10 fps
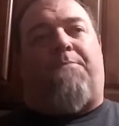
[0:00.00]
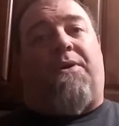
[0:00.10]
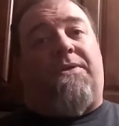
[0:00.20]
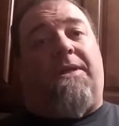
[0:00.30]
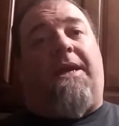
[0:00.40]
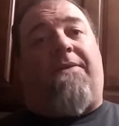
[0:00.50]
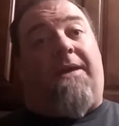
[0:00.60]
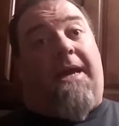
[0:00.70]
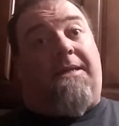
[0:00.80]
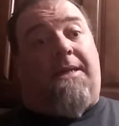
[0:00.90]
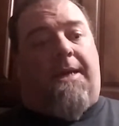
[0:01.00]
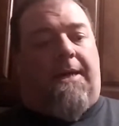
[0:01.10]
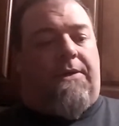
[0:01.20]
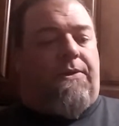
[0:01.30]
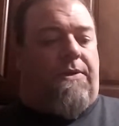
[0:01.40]
Personally, I think 18
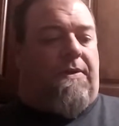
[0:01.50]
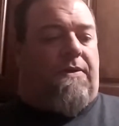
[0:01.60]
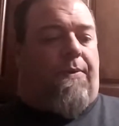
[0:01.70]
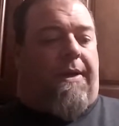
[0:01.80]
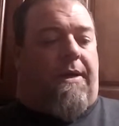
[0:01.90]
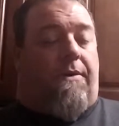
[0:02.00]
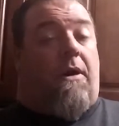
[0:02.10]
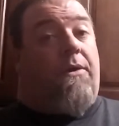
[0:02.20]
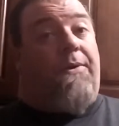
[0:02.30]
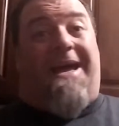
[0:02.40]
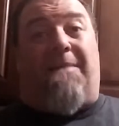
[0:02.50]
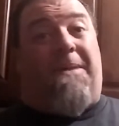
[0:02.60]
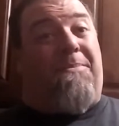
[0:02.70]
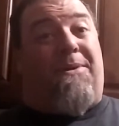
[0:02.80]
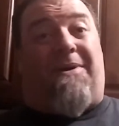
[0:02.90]
gauge is the way to go. Although now
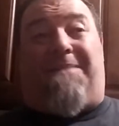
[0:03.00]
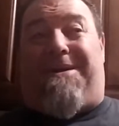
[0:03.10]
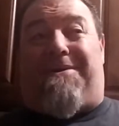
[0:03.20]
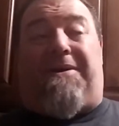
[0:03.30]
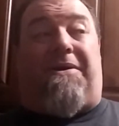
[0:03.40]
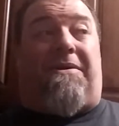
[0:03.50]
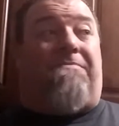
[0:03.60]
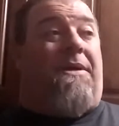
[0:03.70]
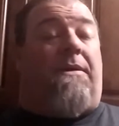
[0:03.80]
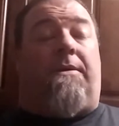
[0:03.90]
people I'm hearing are